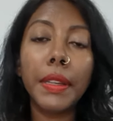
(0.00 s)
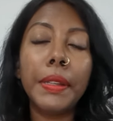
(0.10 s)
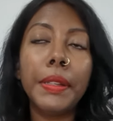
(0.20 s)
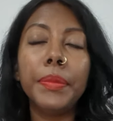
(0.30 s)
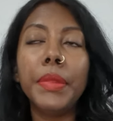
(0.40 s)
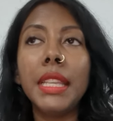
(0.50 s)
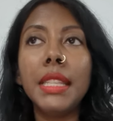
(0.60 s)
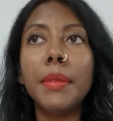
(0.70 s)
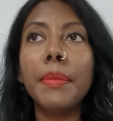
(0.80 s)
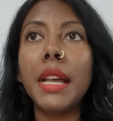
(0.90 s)
Um,
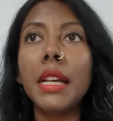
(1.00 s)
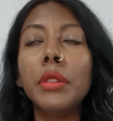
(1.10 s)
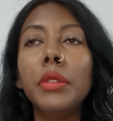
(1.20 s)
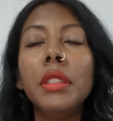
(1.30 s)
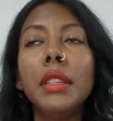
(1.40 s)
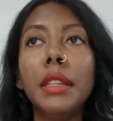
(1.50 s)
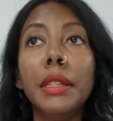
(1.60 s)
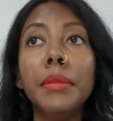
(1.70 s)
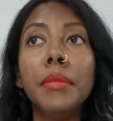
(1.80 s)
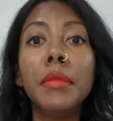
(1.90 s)
it's about
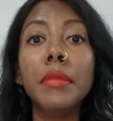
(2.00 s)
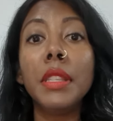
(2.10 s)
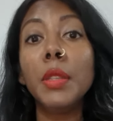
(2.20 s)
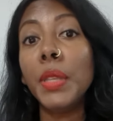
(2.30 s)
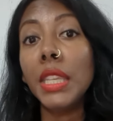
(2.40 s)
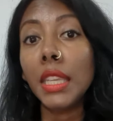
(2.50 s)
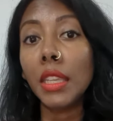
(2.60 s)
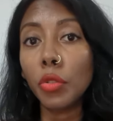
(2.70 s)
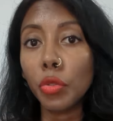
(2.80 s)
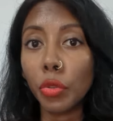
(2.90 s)
um,
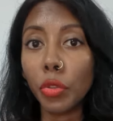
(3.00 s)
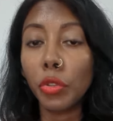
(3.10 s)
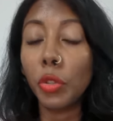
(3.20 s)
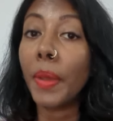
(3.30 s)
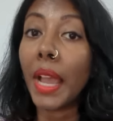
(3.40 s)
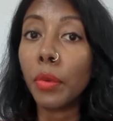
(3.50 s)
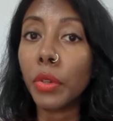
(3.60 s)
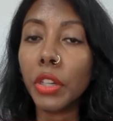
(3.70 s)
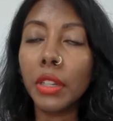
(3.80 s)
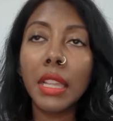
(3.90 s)
speaking truth to
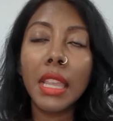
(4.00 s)
power.